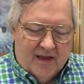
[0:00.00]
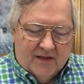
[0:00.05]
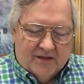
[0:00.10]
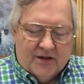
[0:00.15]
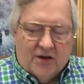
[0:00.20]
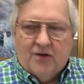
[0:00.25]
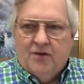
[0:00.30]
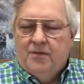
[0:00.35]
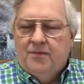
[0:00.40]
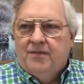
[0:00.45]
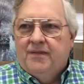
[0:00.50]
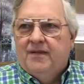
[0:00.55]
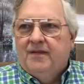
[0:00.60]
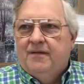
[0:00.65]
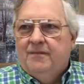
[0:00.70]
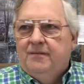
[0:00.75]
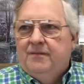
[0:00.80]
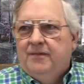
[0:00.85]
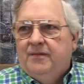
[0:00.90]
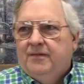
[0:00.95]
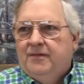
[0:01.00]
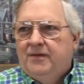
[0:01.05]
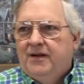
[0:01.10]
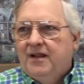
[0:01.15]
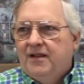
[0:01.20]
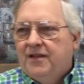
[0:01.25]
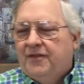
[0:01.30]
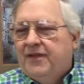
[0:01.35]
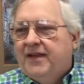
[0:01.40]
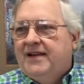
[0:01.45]
So
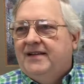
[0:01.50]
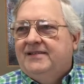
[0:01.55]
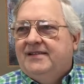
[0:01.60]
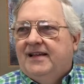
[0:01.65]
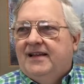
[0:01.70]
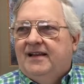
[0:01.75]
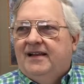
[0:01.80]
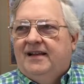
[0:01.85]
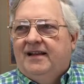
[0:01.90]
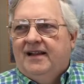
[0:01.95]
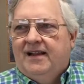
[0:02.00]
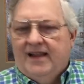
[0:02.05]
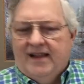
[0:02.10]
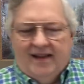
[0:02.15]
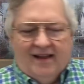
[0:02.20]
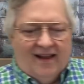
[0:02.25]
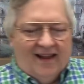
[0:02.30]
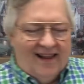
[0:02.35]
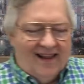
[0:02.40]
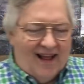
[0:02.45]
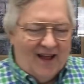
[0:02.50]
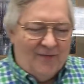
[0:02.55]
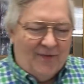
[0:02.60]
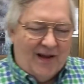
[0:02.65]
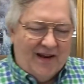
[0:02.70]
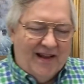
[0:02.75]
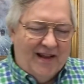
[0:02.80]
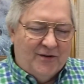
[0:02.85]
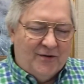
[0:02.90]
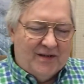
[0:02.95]
one of the things that I
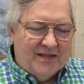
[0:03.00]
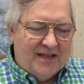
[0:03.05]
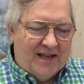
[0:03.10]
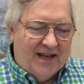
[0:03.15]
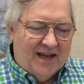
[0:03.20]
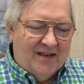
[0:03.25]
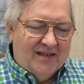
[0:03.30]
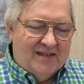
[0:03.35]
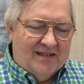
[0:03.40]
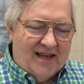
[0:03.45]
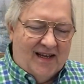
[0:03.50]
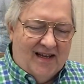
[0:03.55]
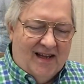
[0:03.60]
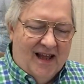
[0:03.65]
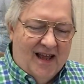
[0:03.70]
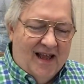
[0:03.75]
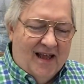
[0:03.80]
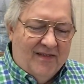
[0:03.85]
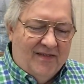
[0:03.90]
find interesting is they,